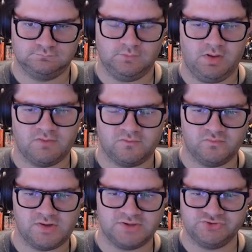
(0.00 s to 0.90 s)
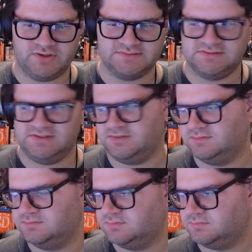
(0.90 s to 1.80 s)
Okay, so Roger got
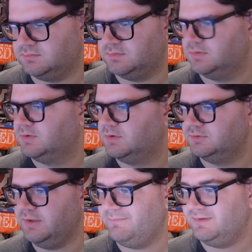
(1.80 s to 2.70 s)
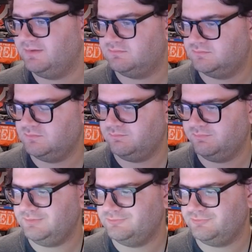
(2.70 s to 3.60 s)
taken. Yeah, because
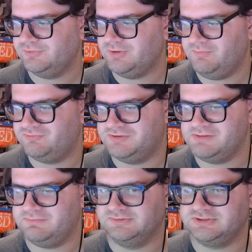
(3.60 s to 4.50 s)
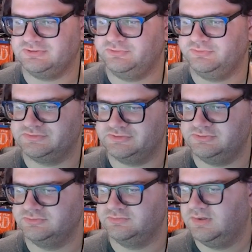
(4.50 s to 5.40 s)
when they're in the helmet, you can't really tell who is
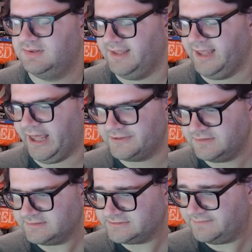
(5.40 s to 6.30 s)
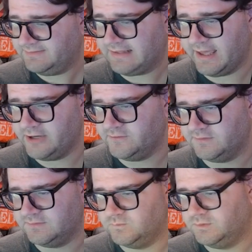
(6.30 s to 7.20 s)
who. I think it's going to be the
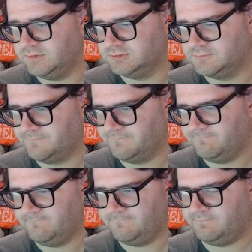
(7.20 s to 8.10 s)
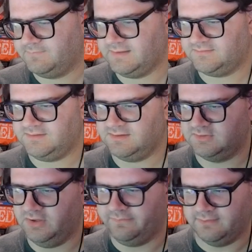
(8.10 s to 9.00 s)
arrogant one that said,
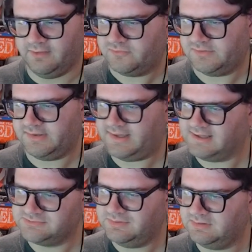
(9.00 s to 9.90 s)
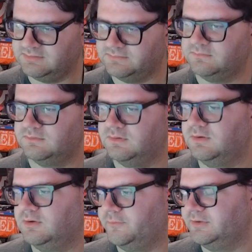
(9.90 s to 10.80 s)
nothing's going to catch me,
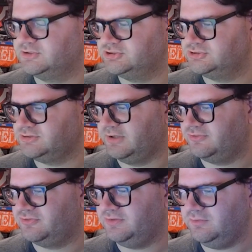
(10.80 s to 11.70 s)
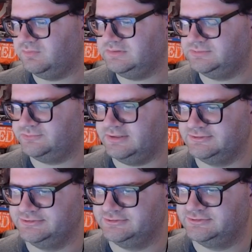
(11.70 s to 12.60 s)
which I think was
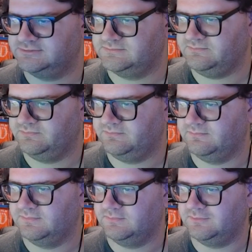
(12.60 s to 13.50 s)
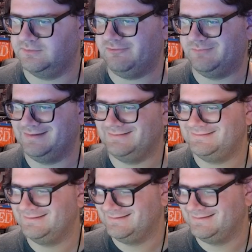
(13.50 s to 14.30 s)
Rogers. So never mind.